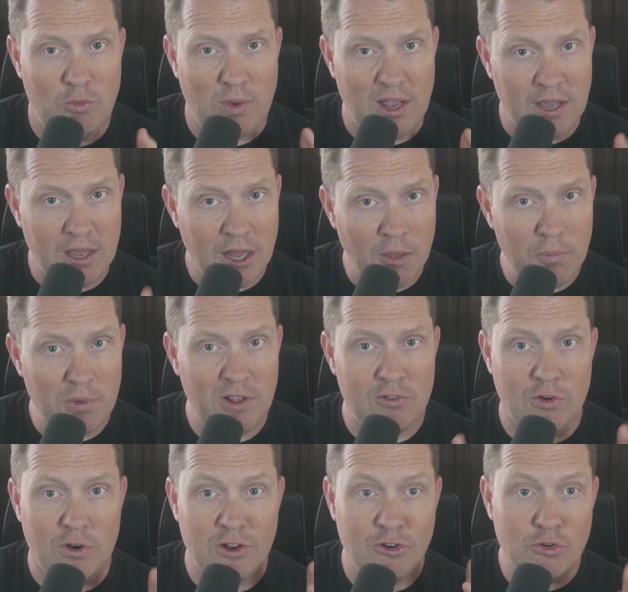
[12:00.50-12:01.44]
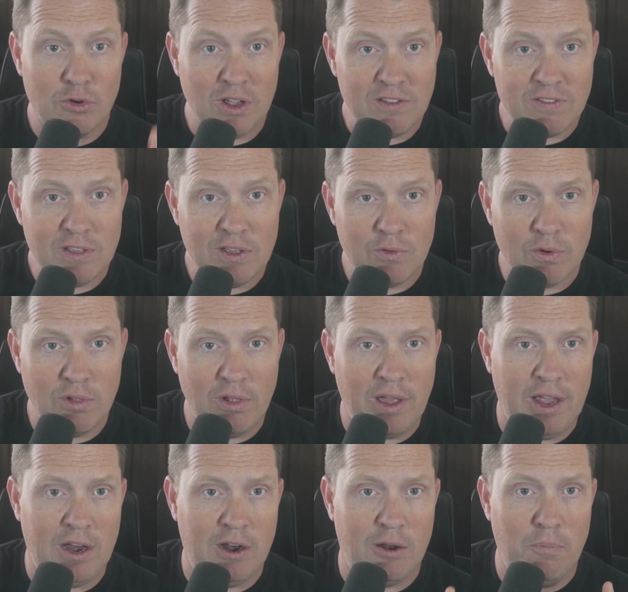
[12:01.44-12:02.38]
companies are increasingly
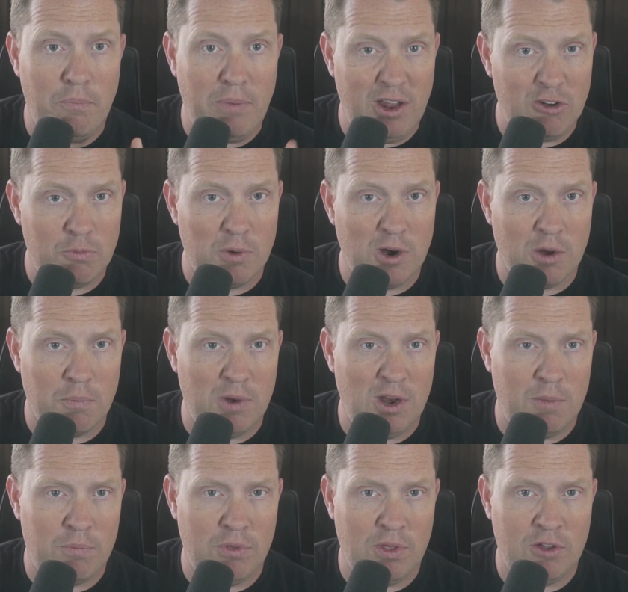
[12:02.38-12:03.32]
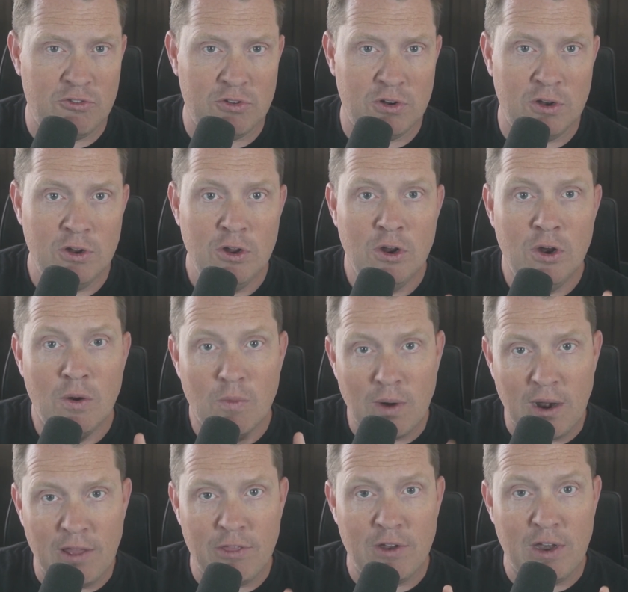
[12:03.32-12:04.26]
relying on benchmark manipulation
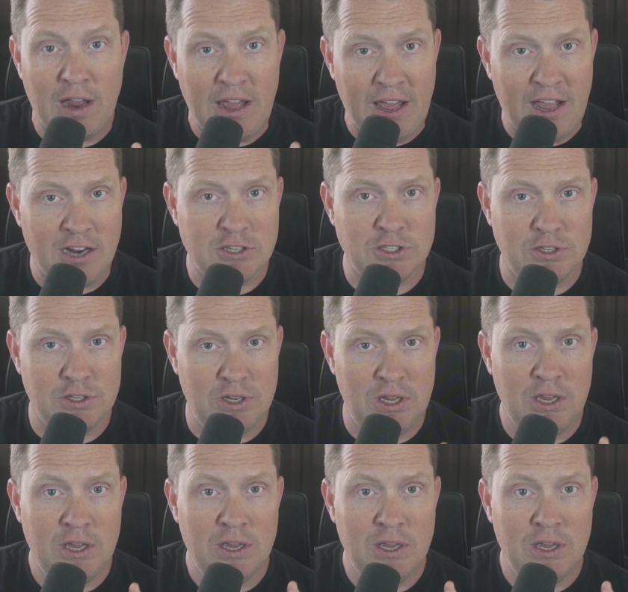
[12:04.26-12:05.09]
rather than actually